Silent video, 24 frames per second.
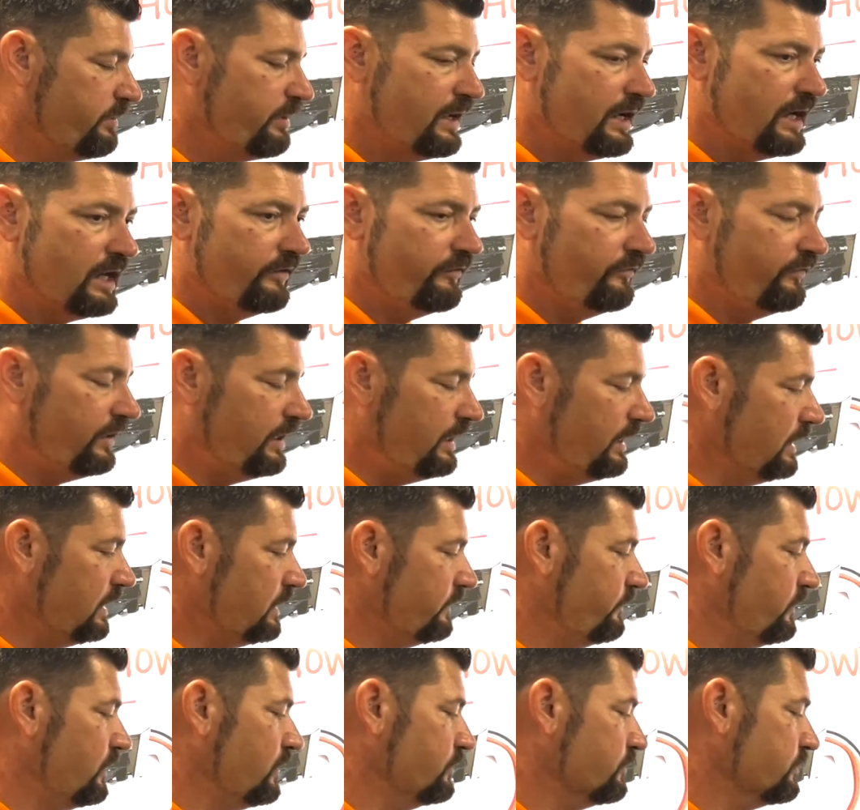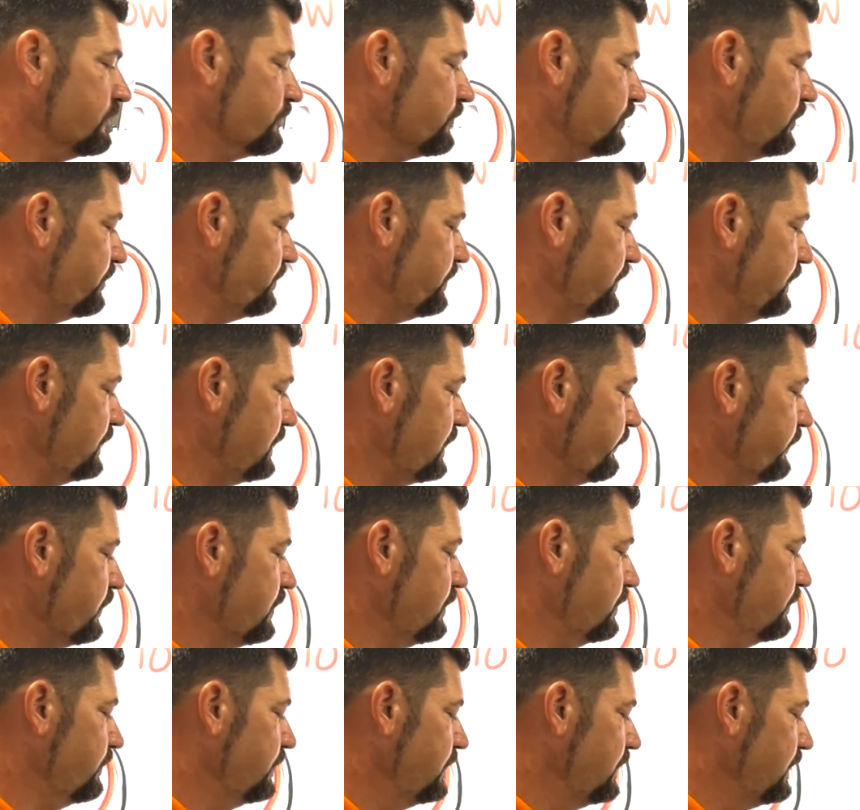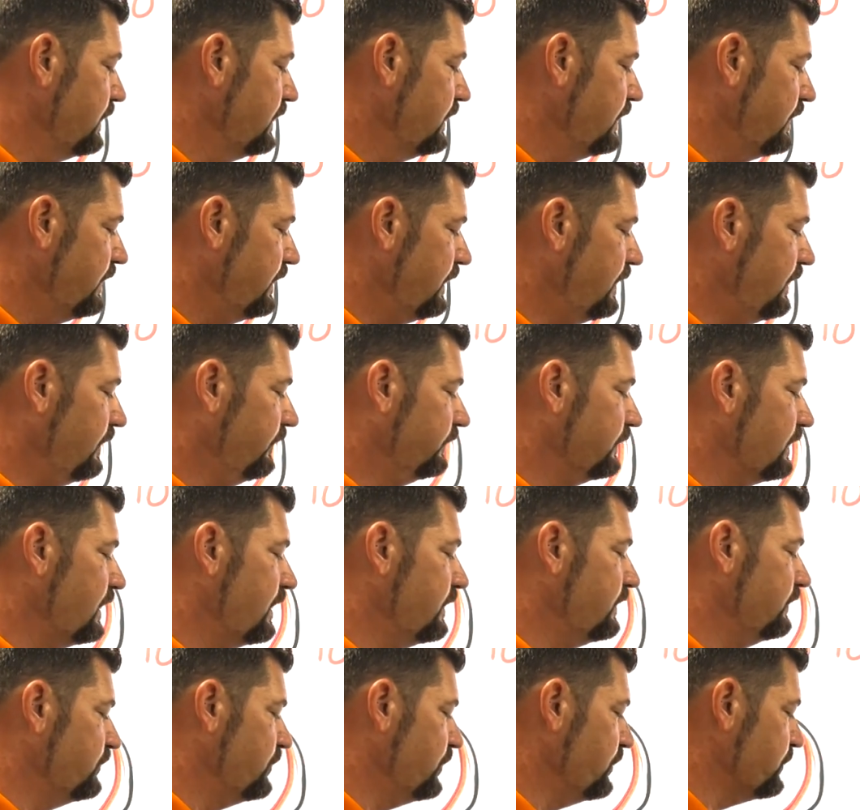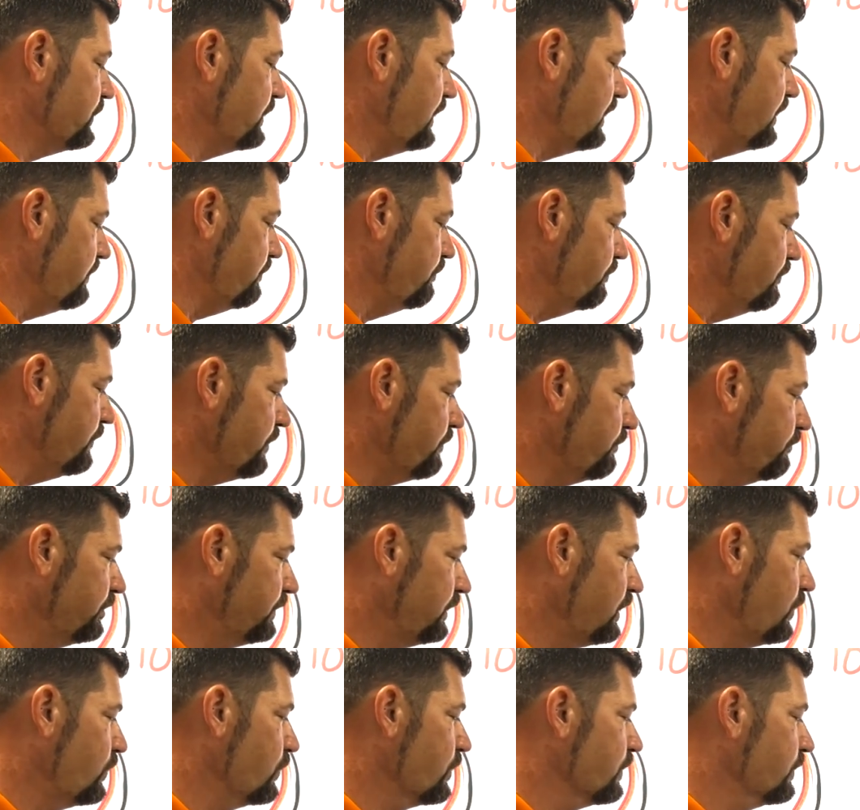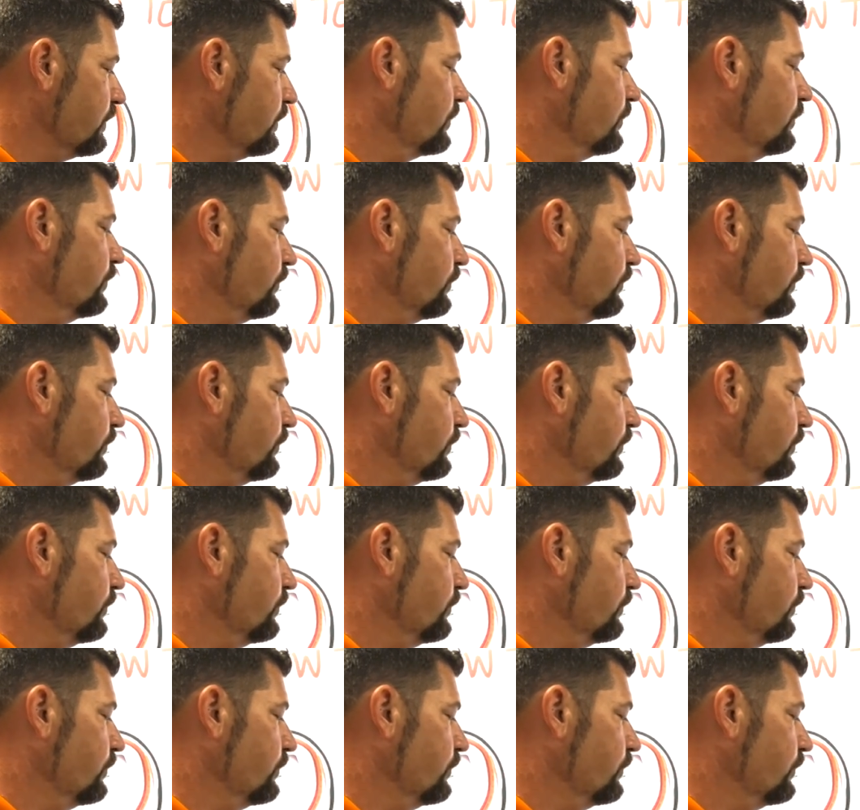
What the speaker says: Maybe it had a fan converter or something. You never know. And it's got just a blower